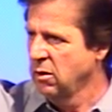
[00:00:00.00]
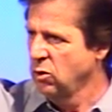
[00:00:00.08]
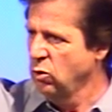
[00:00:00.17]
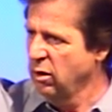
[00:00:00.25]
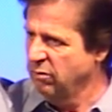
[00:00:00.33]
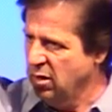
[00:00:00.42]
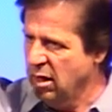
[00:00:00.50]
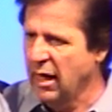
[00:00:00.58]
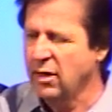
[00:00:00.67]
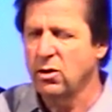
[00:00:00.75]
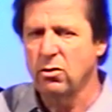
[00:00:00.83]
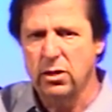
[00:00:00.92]
You have
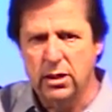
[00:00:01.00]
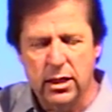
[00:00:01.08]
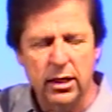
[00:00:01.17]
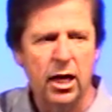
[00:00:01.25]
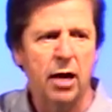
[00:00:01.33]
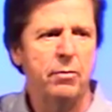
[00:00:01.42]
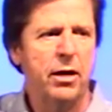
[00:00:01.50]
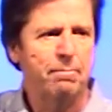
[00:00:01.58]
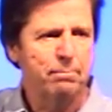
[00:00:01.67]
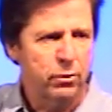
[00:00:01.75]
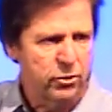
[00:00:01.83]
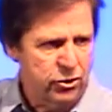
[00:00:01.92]
got to get up and
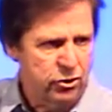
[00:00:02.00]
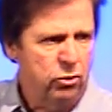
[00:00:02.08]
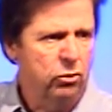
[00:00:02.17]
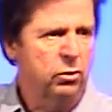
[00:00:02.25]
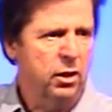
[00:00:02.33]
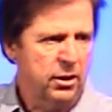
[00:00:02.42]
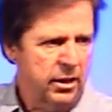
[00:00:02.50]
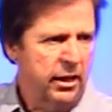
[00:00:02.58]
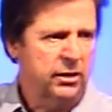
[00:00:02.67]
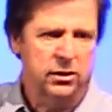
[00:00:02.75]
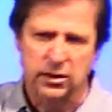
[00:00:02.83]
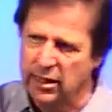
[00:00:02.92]
pursue the
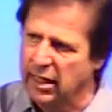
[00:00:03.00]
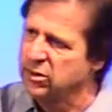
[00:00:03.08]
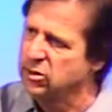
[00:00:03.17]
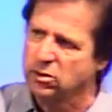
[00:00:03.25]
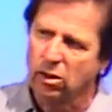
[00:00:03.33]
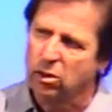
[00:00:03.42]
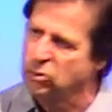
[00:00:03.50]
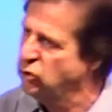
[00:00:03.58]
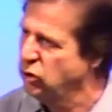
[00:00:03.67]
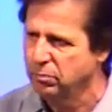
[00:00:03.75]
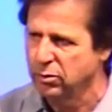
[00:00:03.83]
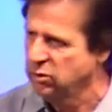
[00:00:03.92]
things that God has called you
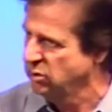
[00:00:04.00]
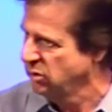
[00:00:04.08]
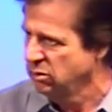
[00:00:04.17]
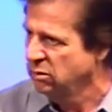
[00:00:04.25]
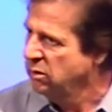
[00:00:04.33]
to pursue.